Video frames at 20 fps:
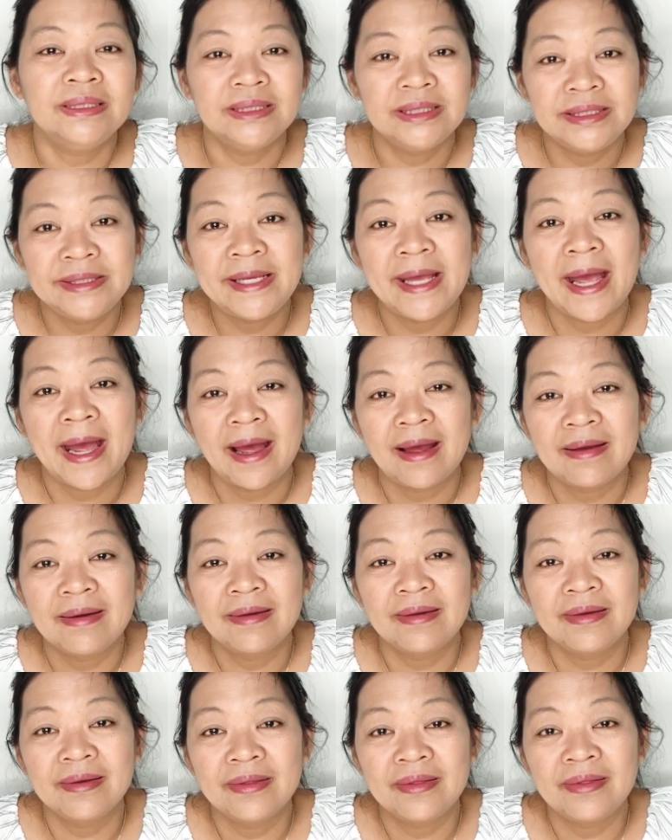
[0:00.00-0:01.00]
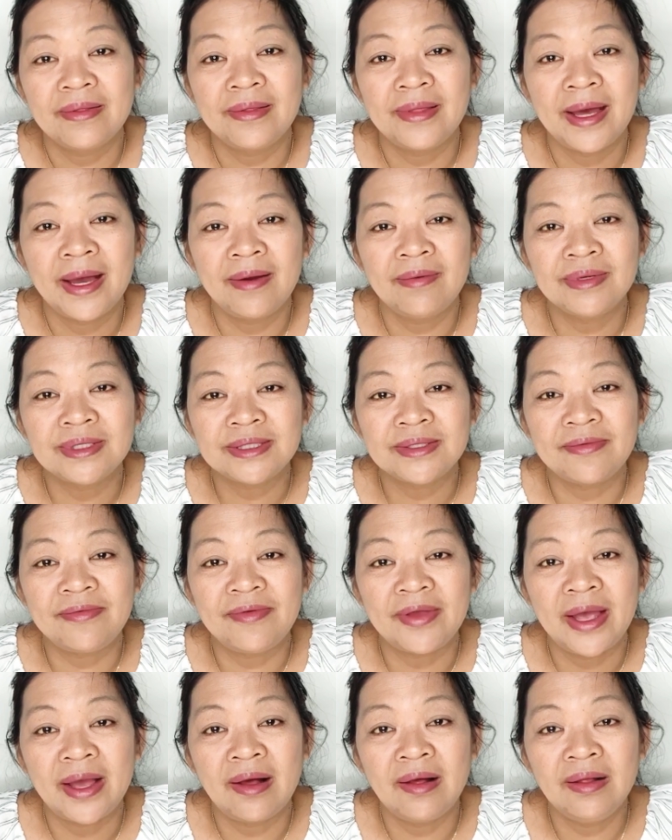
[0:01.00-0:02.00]
Yeah, that was a
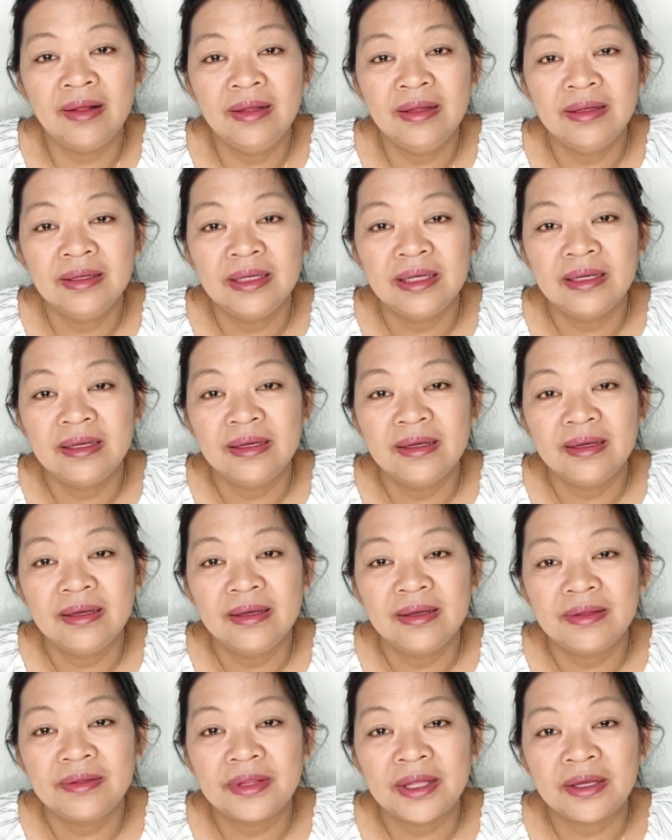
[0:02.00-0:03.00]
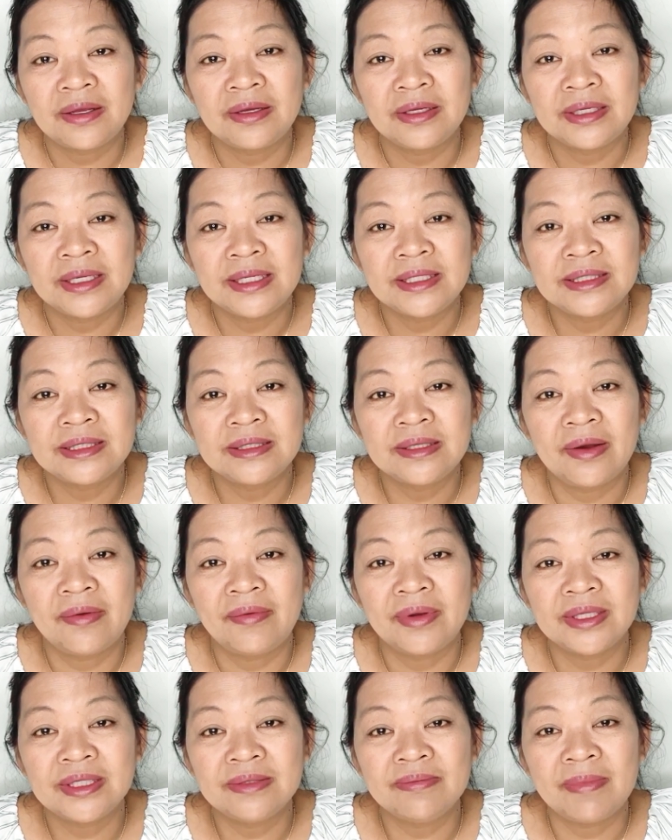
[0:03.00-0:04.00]
fail. Thank goodness no
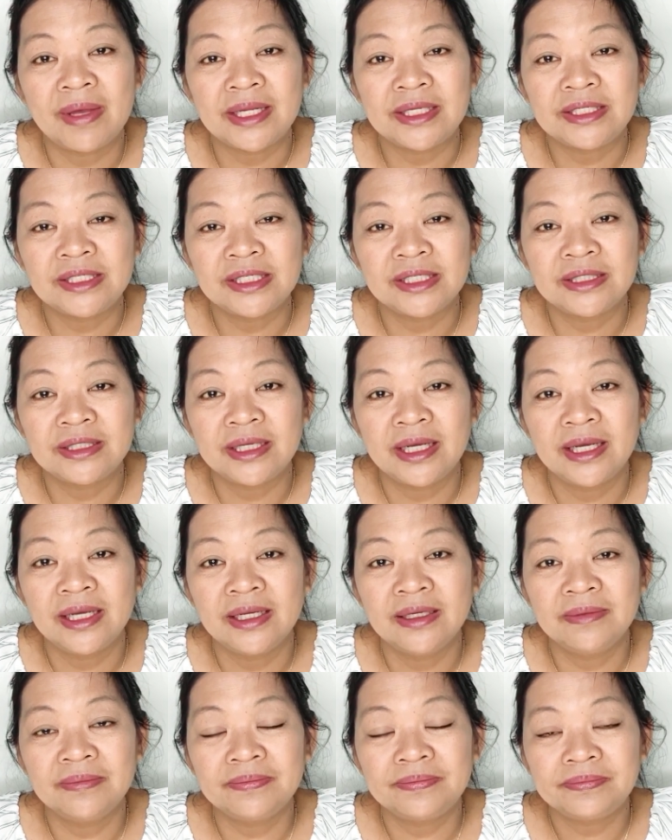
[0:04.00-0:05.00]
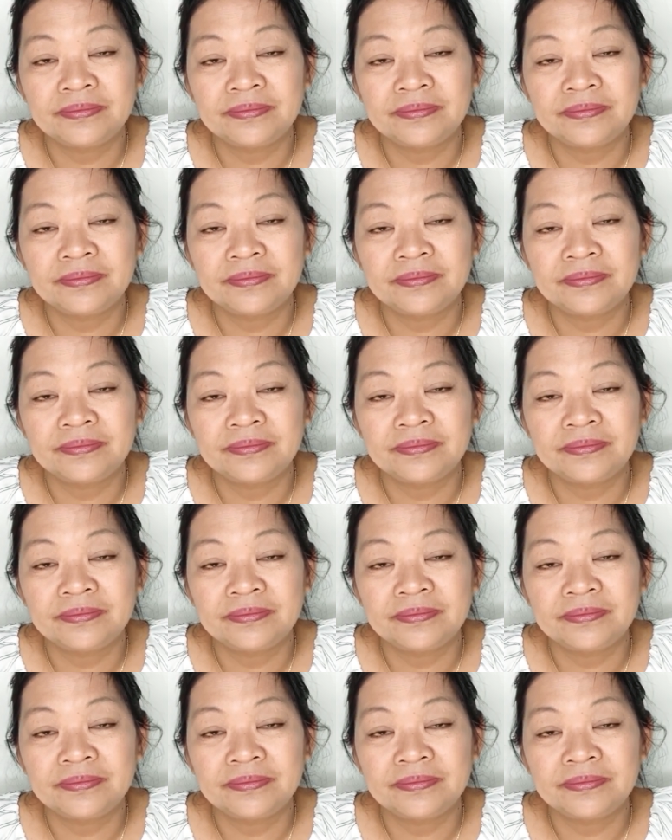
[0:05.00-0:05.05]
one mentioned it.